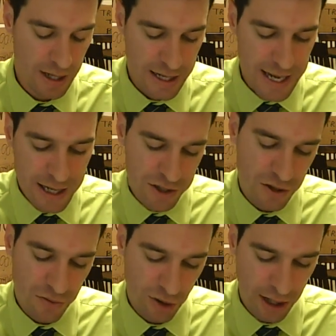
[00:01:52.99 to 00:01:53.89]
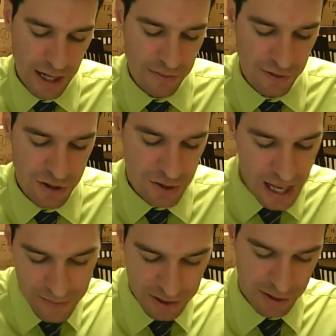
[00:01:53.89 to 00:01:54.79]
He asked you for life and you
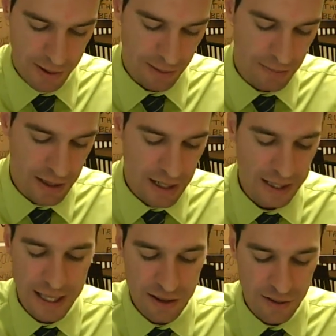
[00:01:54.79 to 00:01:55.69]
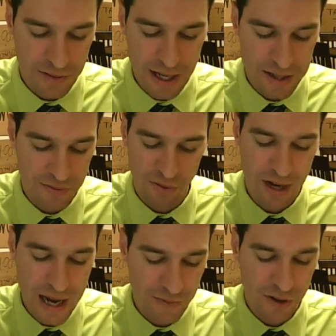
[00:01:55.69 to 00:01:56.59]
gave it to him, length of days
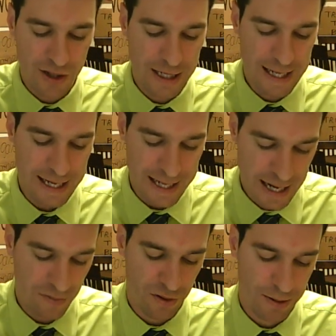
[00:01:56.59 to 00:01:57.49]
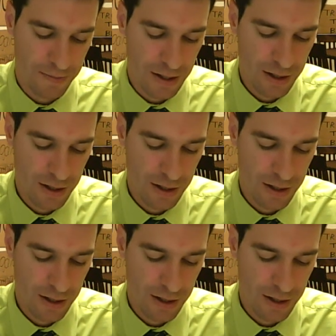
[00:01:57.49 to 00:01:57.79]
forever and ever.